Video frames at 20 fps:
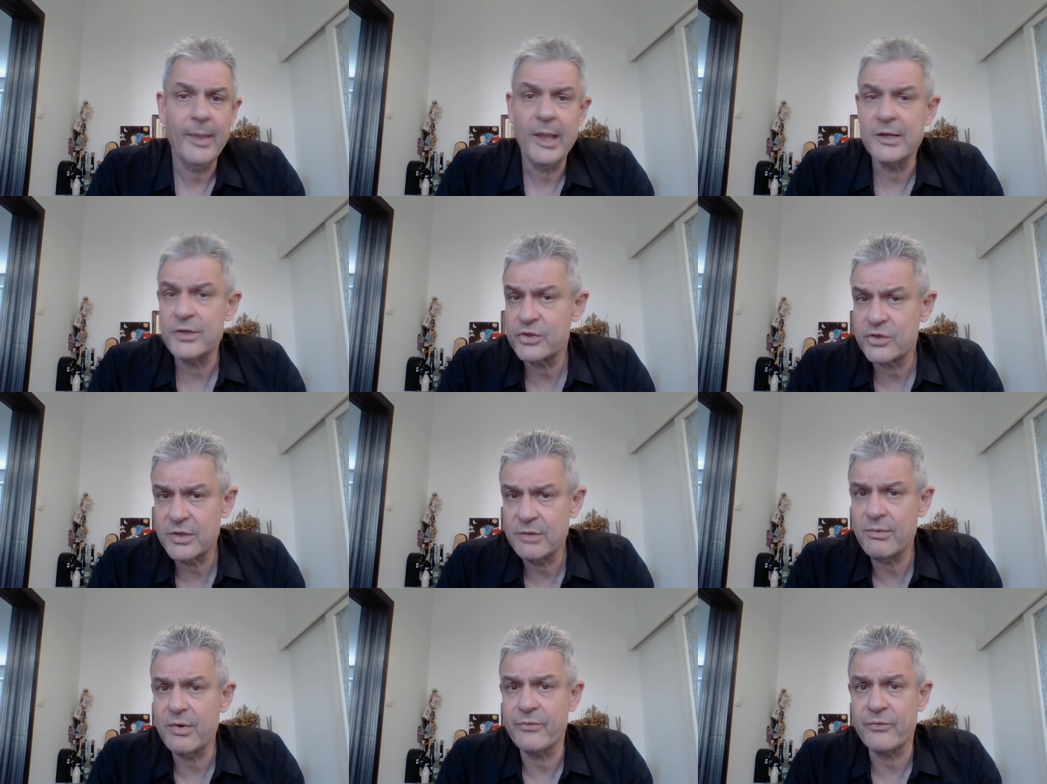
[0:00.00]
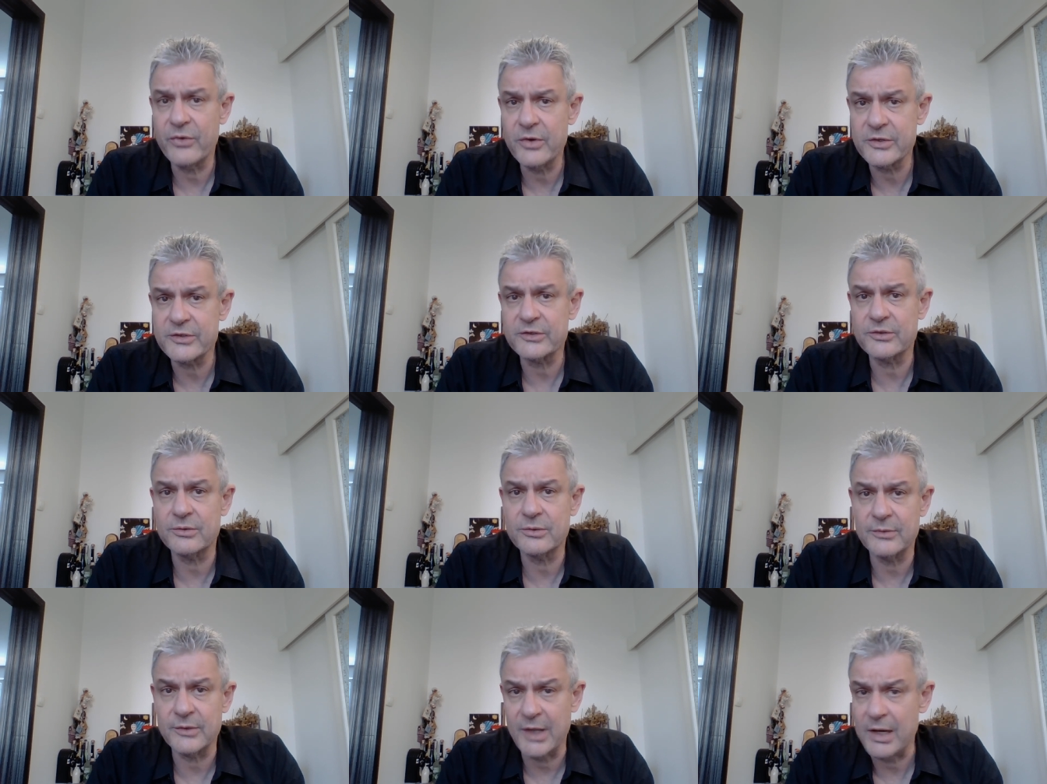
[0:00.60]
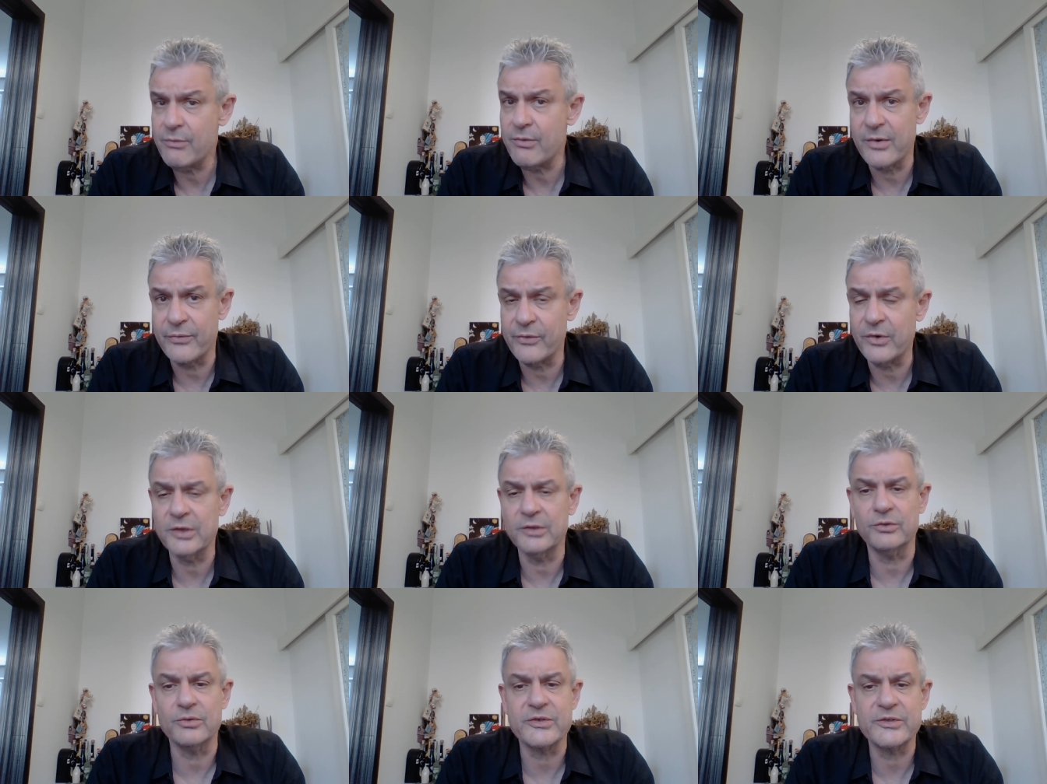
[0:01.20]
And they
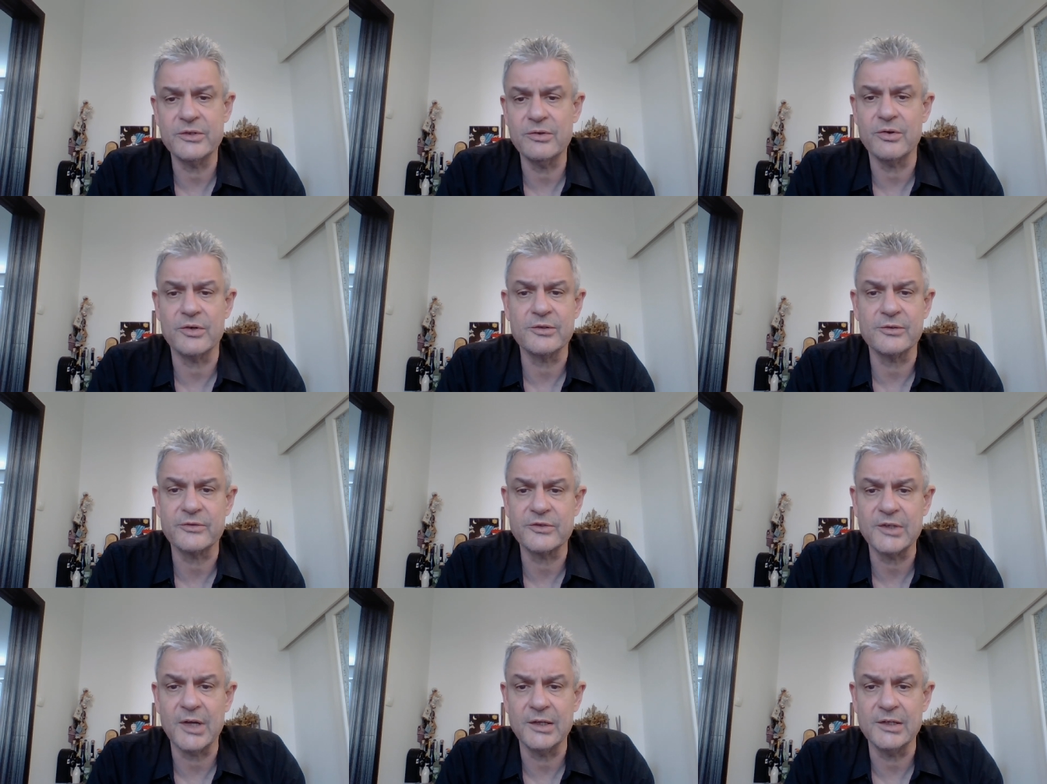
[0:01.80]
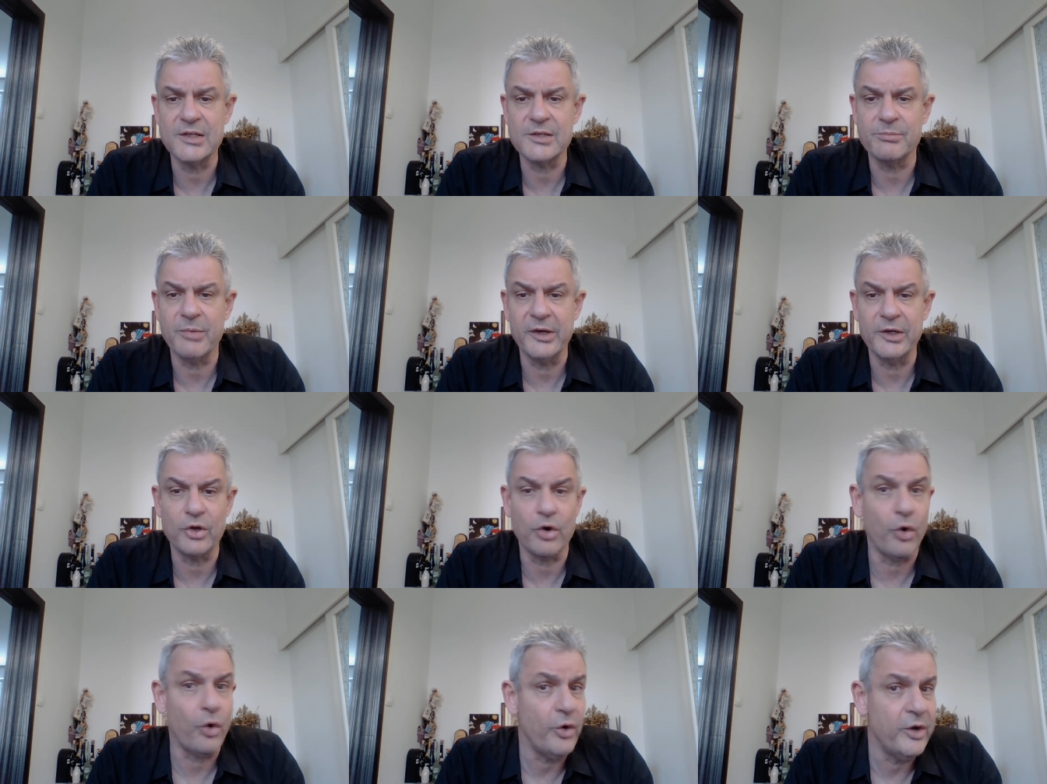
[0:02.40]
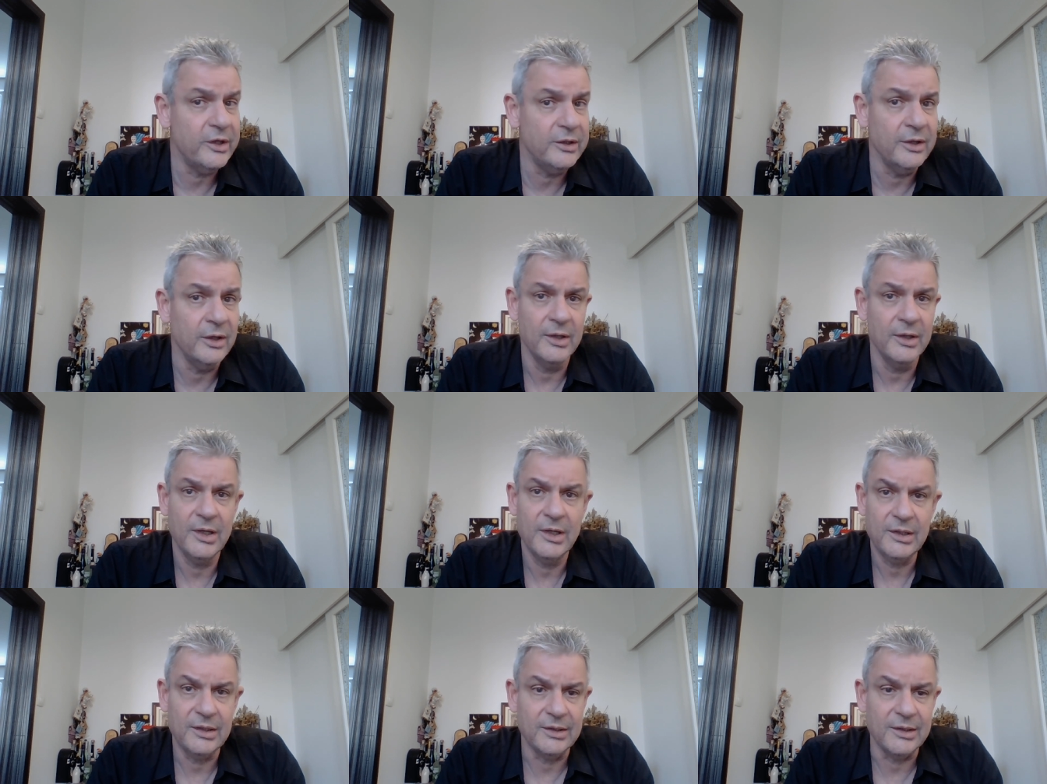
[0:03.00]
refer to a series of studies by Coid,
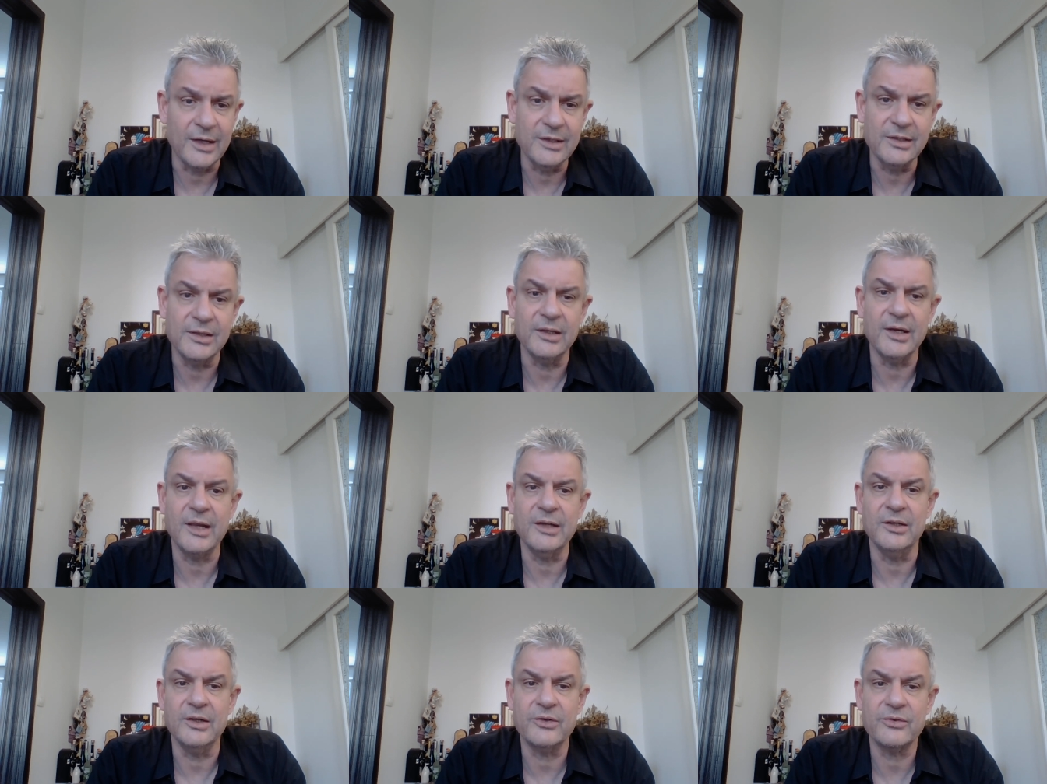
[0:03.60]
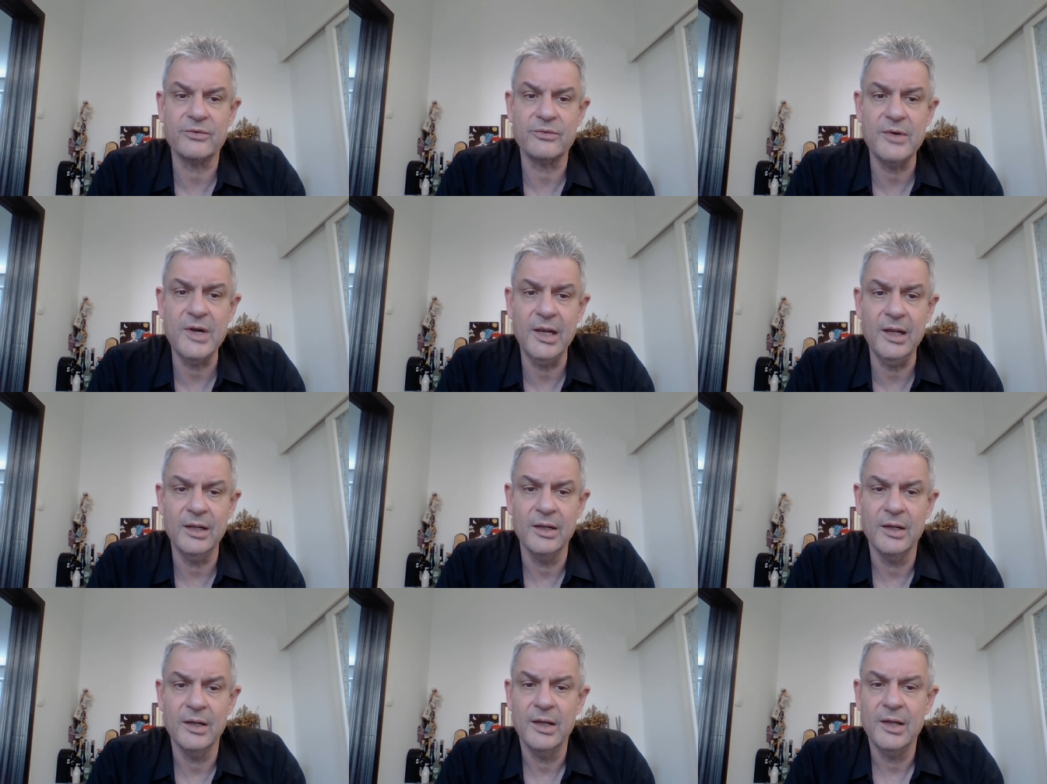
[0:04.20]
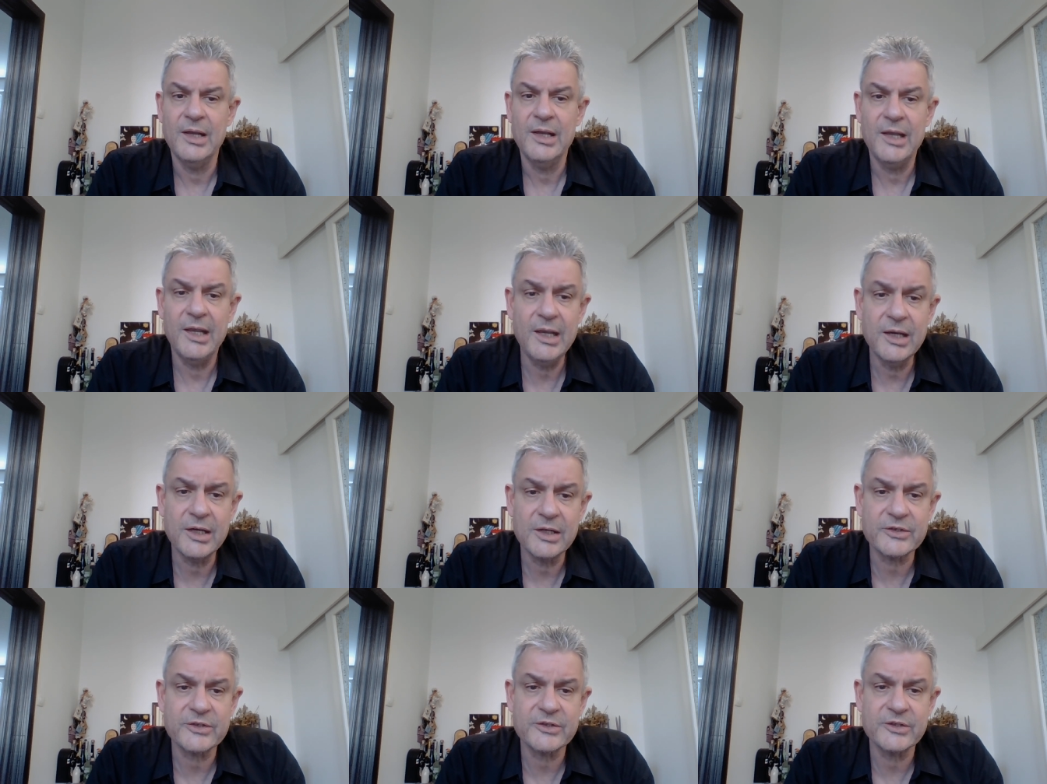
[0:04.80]
1993,
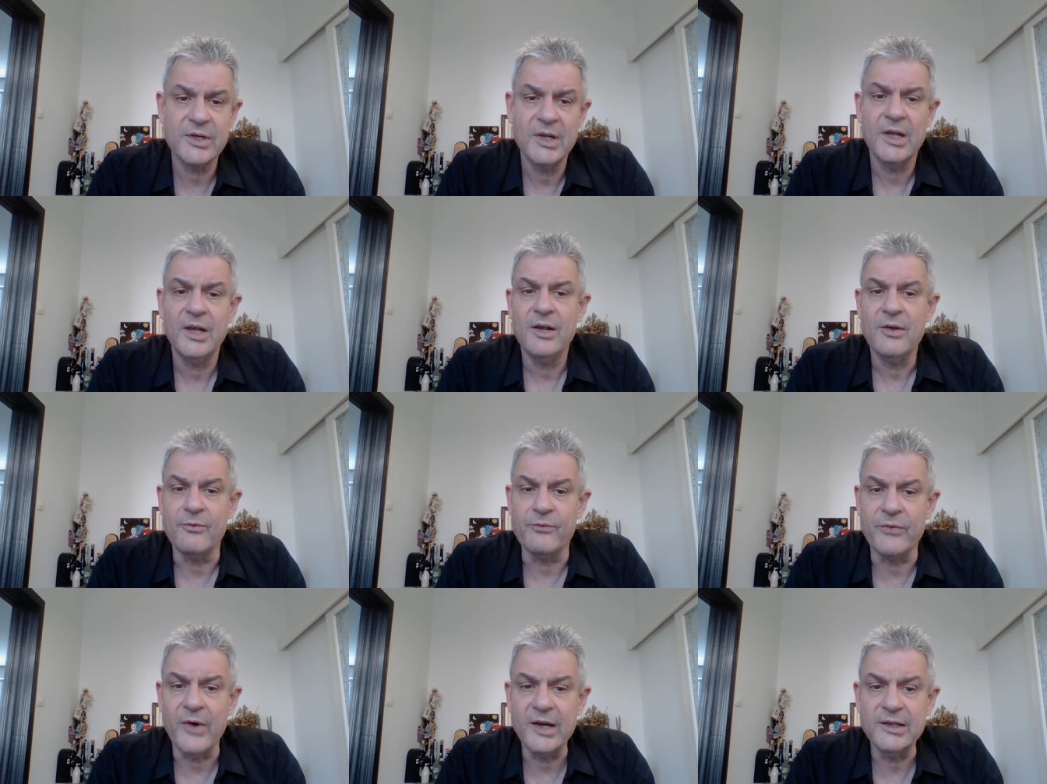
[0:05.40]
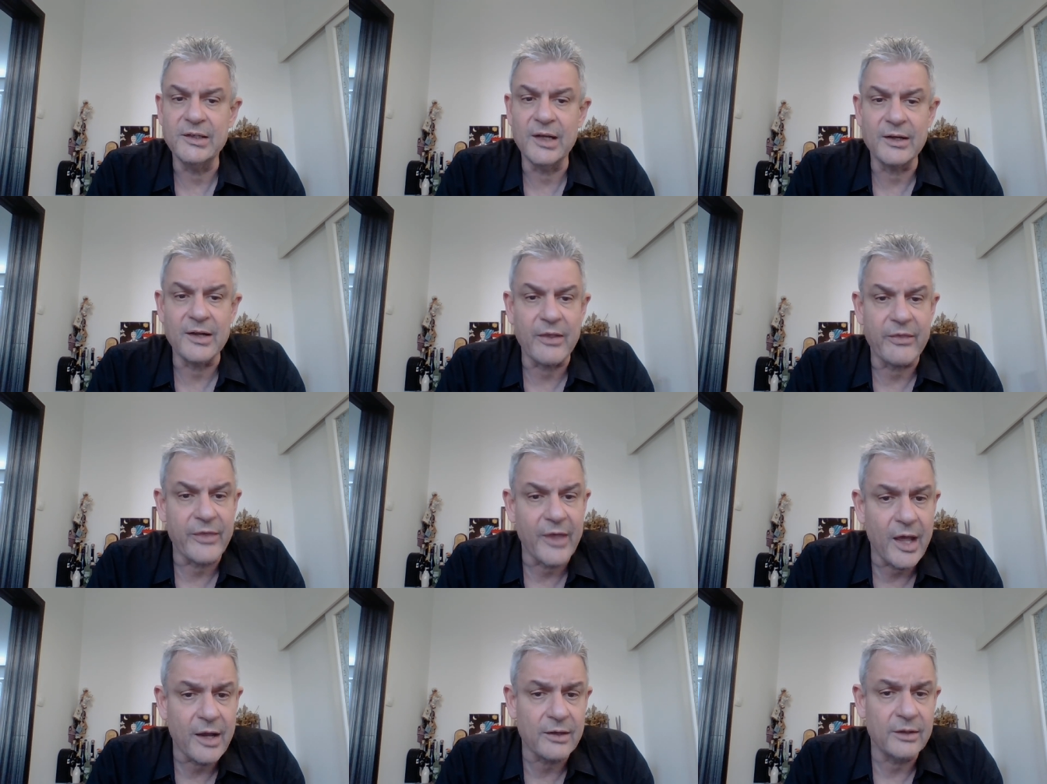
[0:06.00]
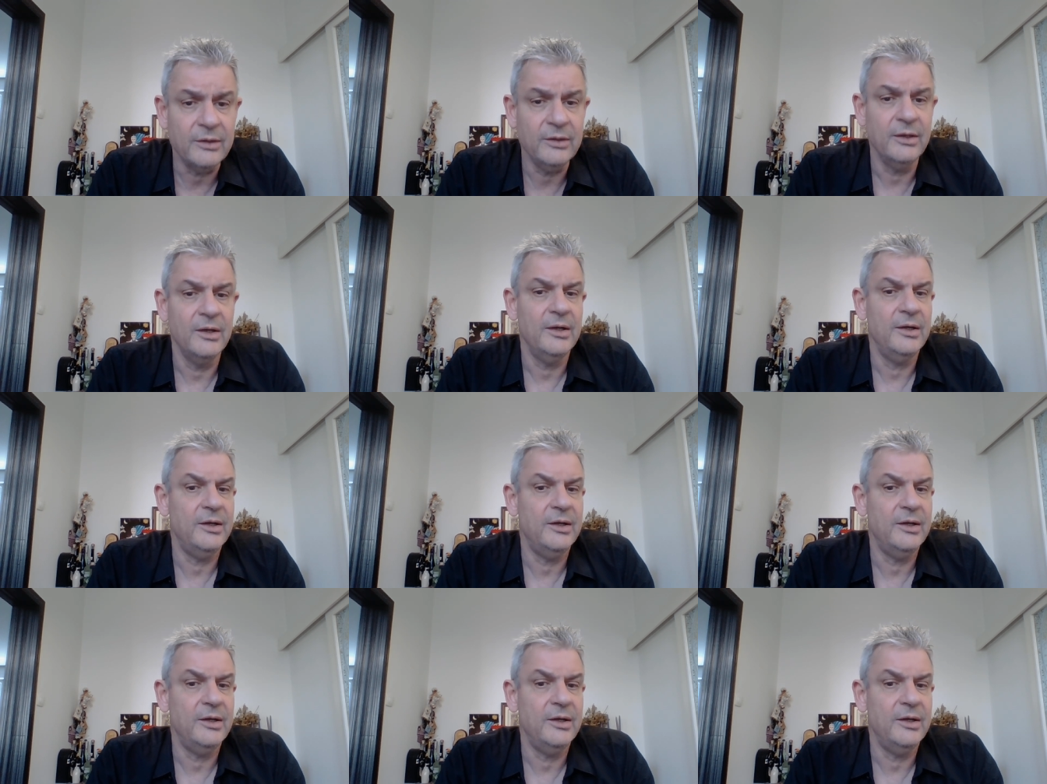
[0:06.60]
Hicks, Vaidyanathan,